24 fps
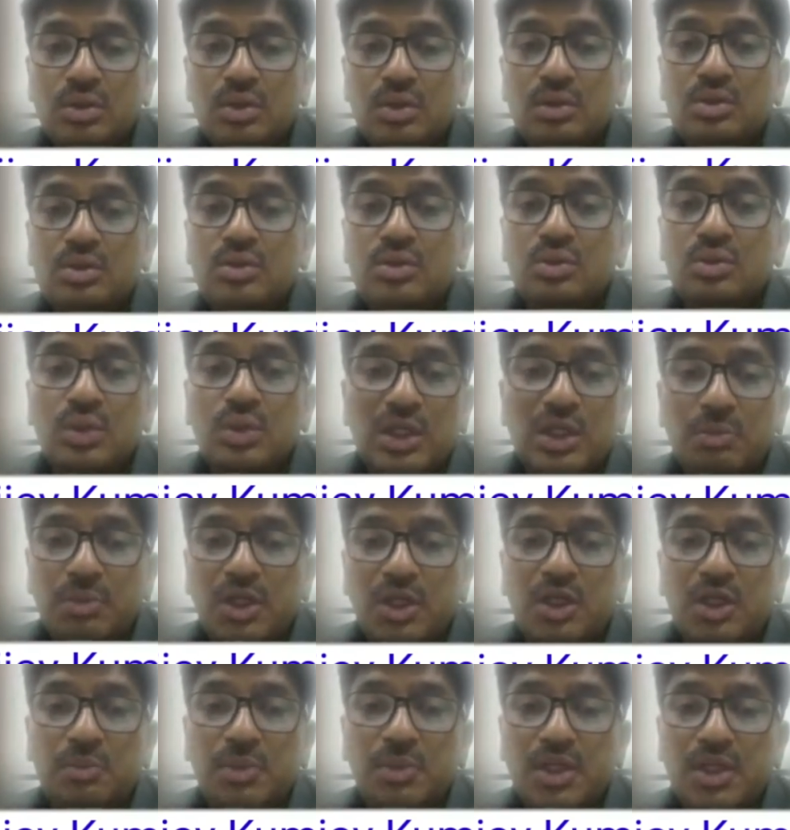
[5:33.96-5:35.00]
so if
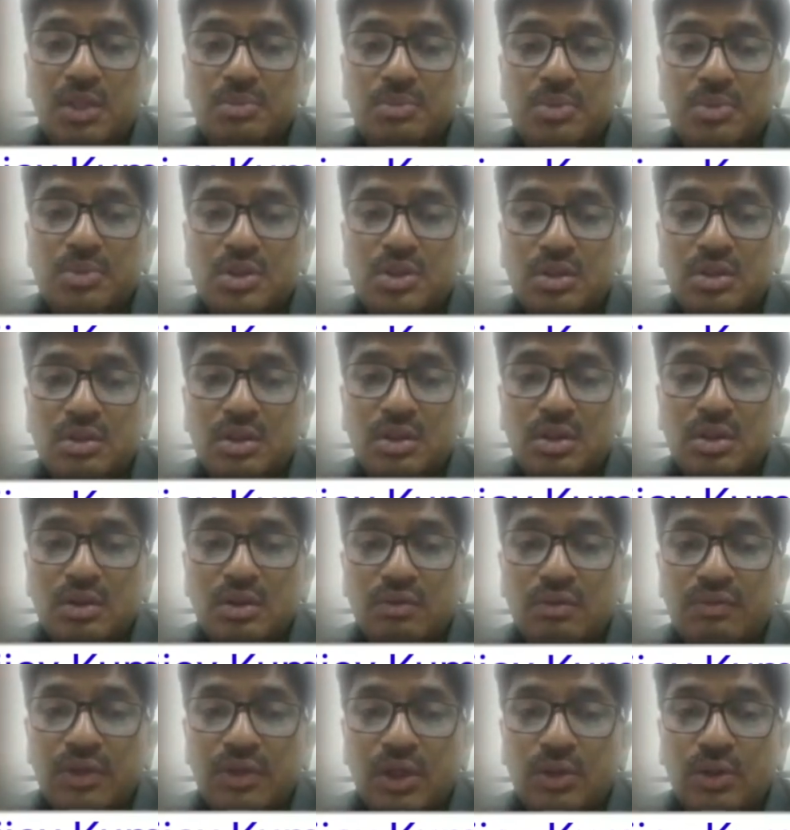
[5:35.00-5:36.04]
it becomes
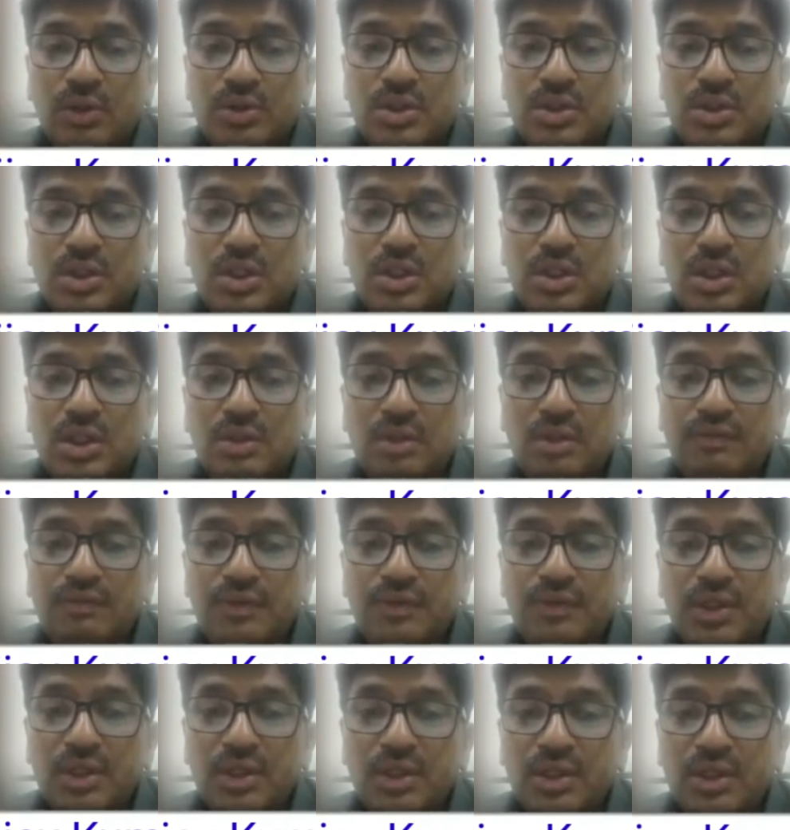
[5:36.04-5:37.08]
velocity,
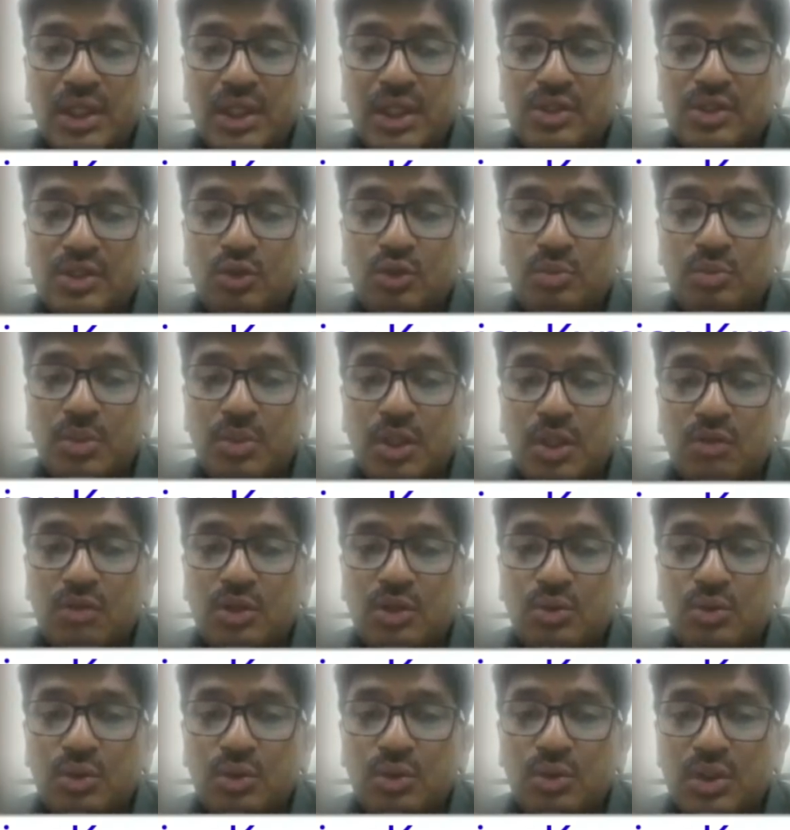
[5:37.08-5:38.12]
that should be equal
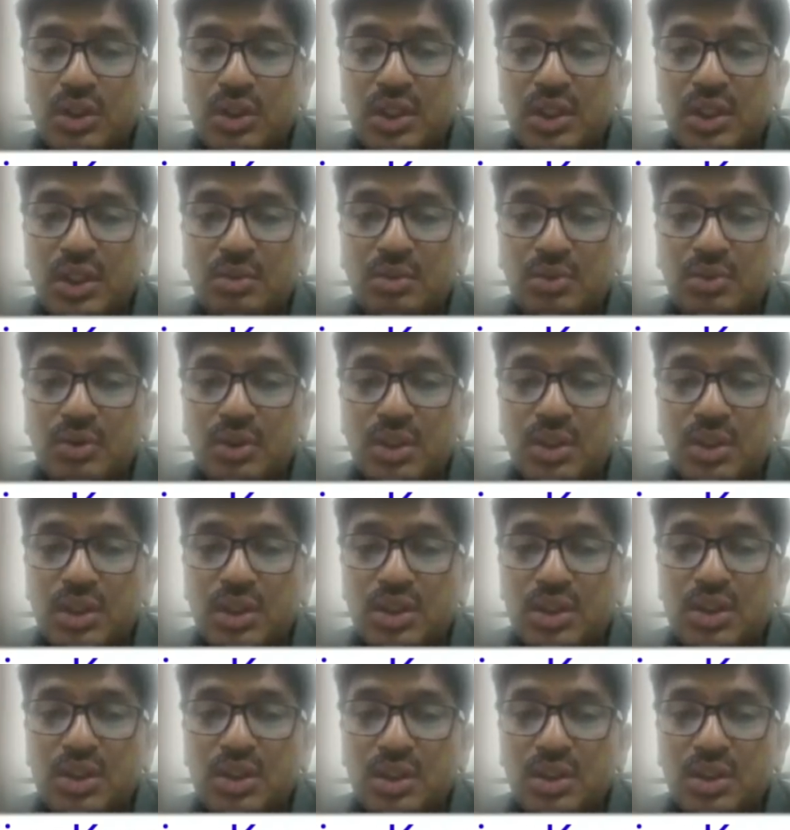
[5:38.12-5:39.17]
to dx upon
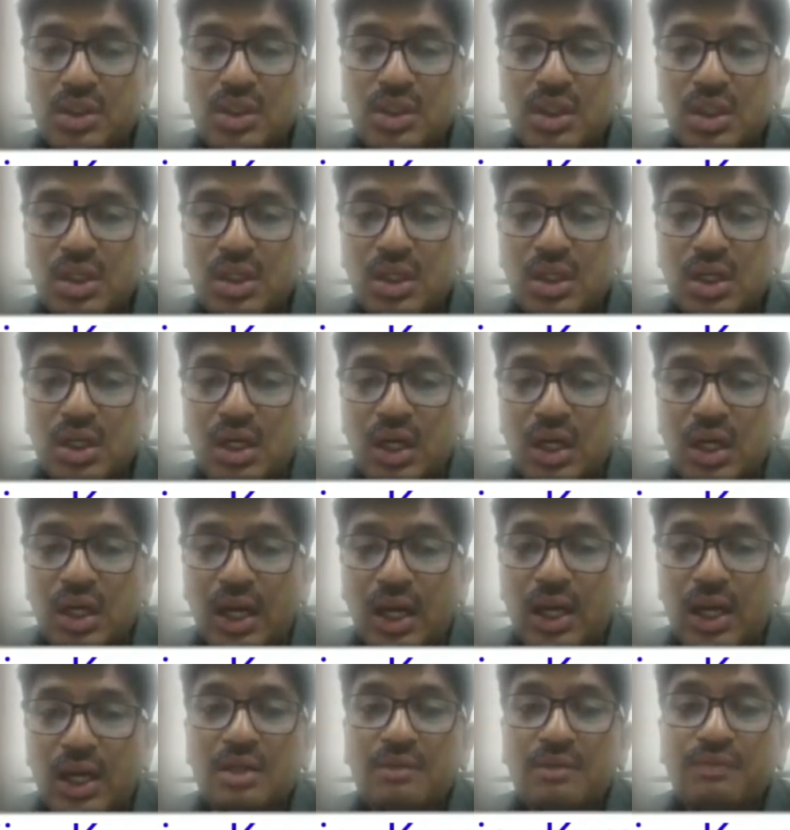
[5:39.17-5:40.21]
dt,
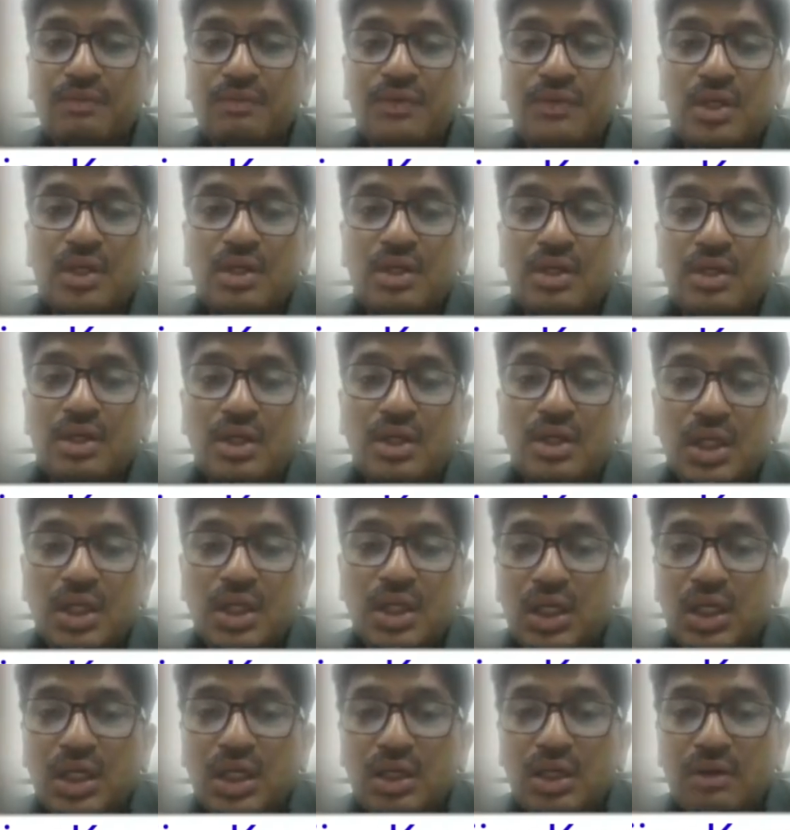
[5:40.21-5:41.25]
and
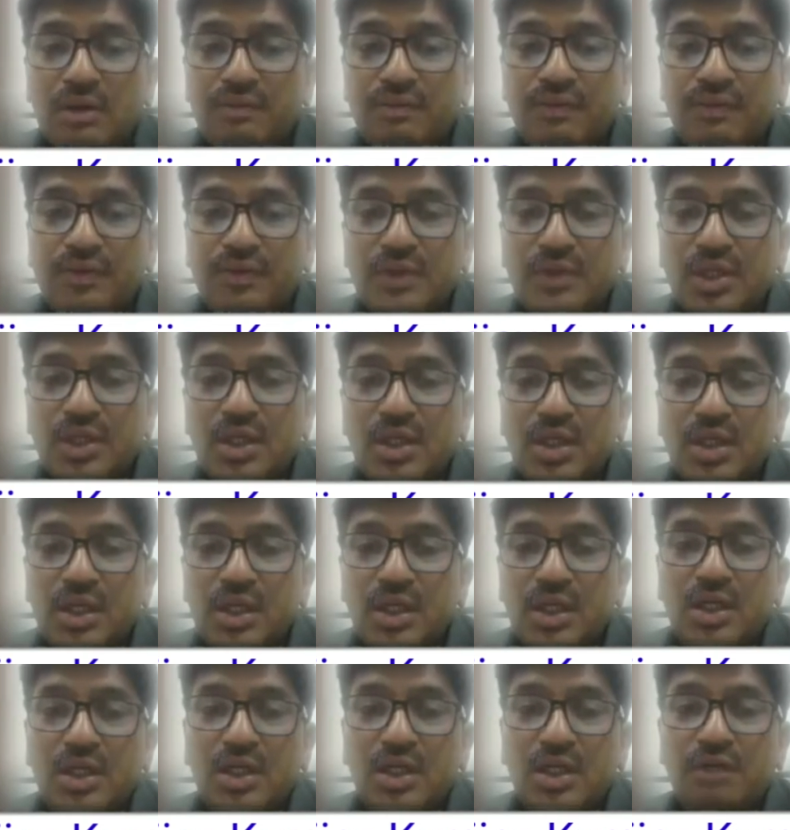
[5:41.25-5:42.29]
a
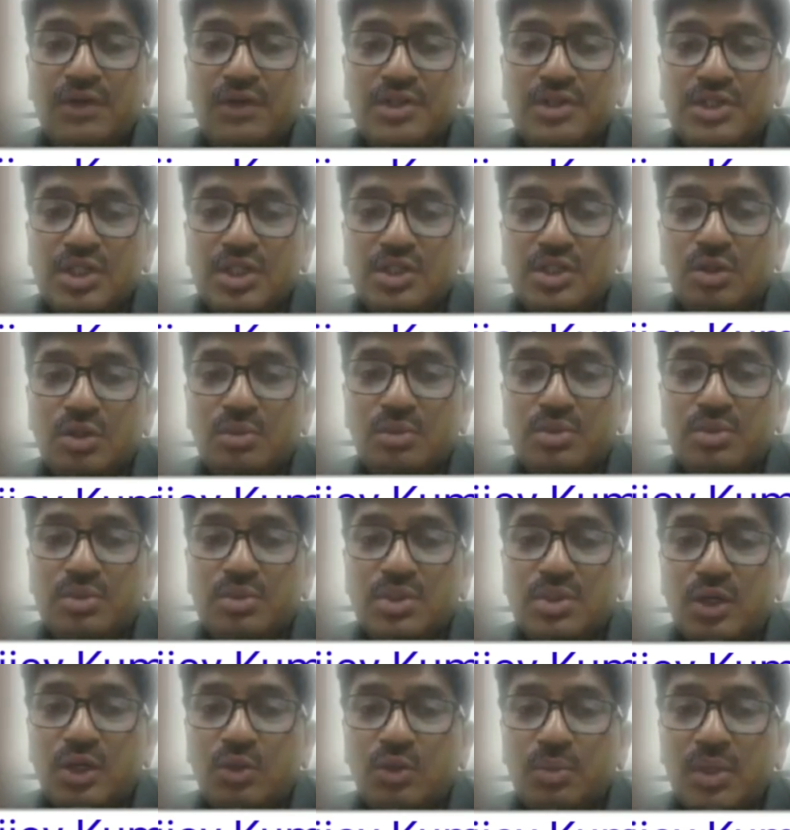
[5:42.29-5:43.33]
differentiation of
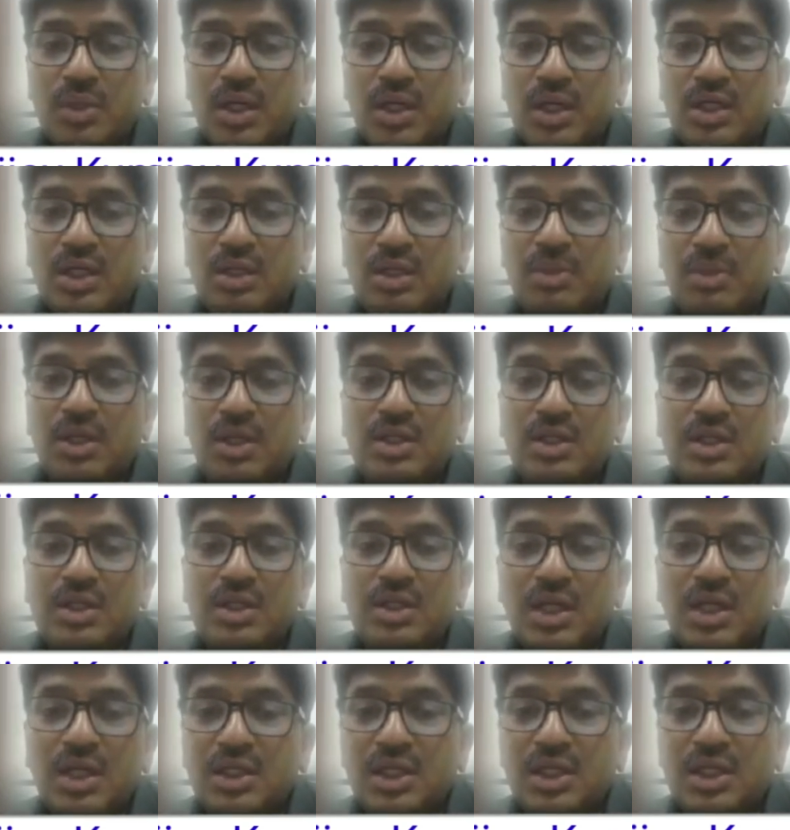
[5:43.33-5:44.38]
sine omega t plus
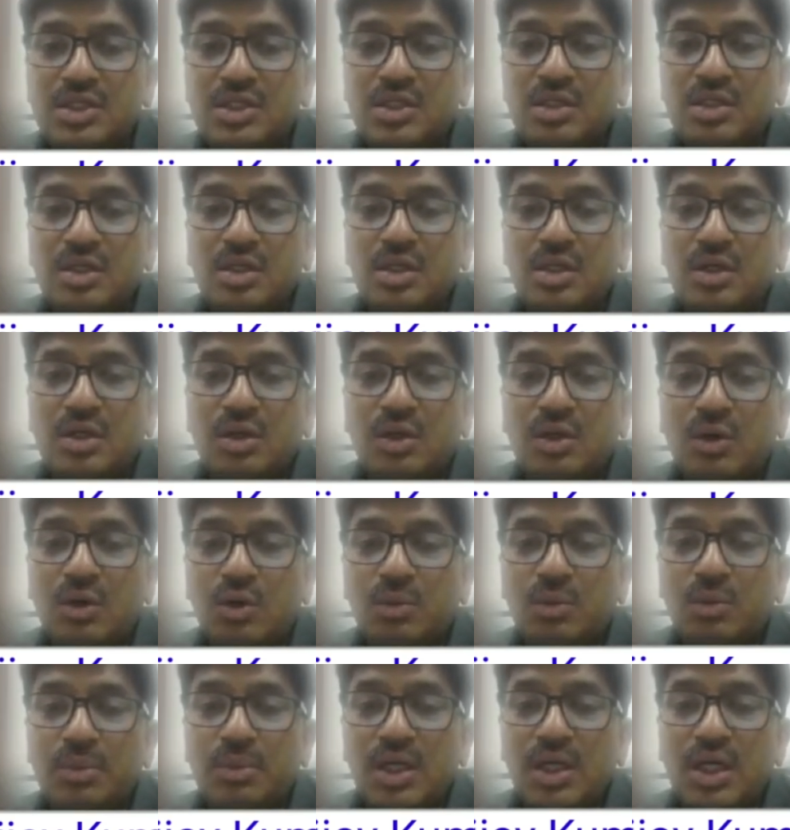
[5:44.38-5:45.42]
delta is
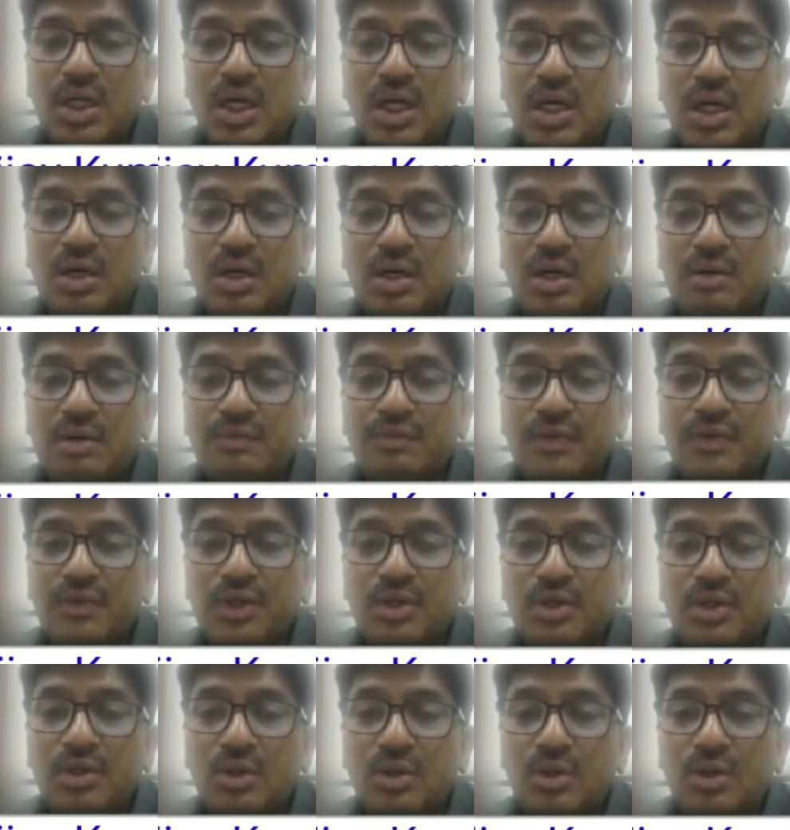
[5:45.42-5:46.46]
omega
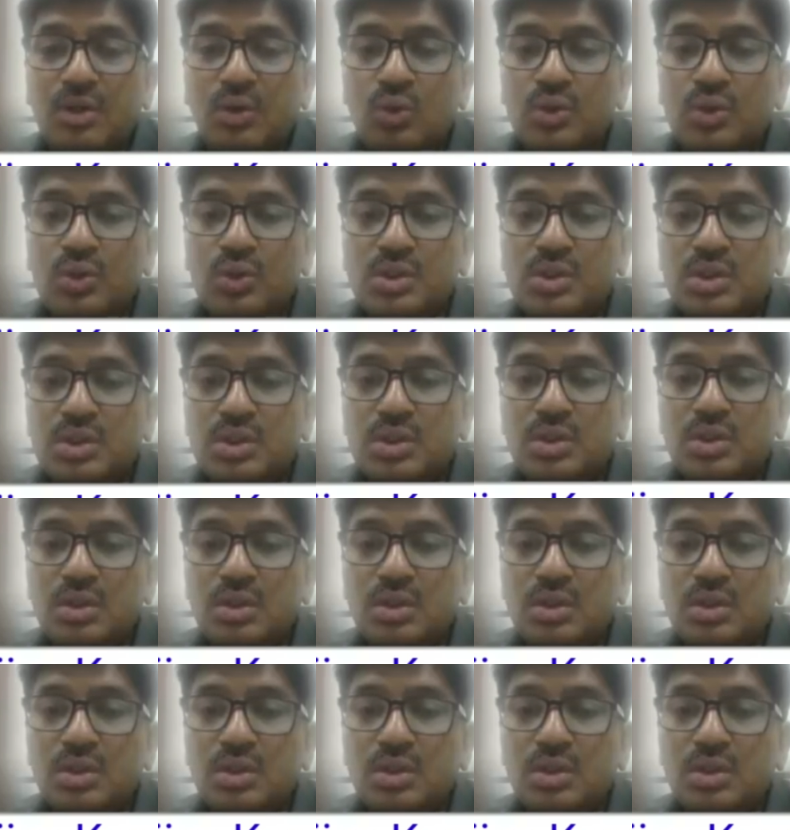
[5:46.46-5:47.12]
cos